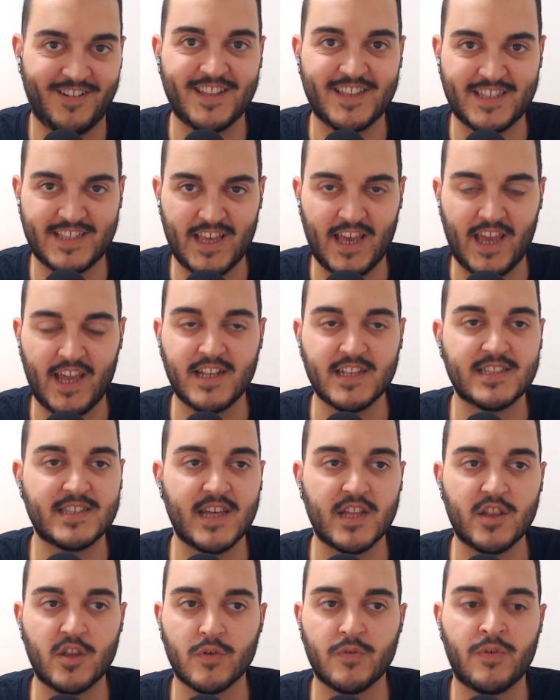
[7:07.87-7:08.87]
Let's say
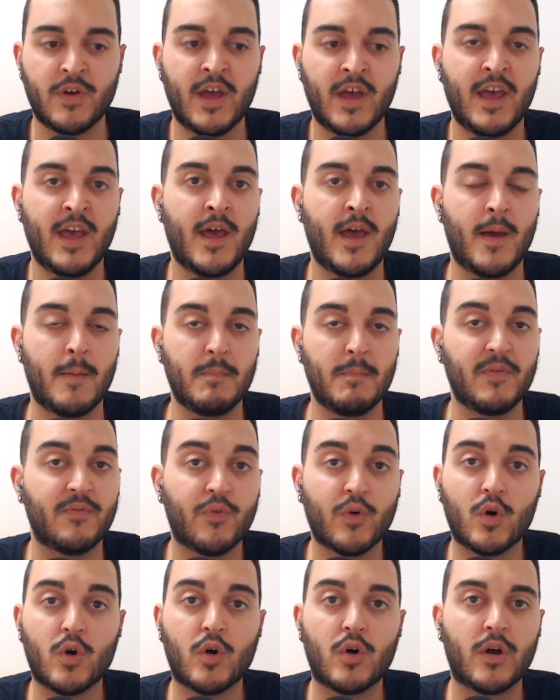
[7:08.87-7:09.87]
instead of
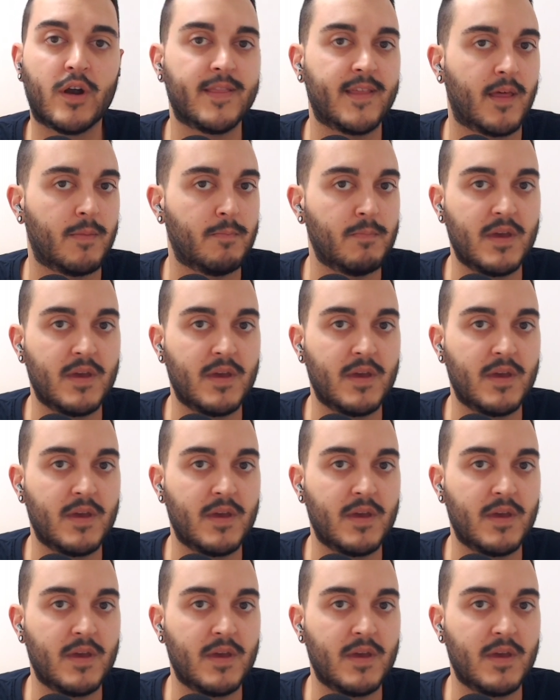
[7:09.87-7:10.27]
before that,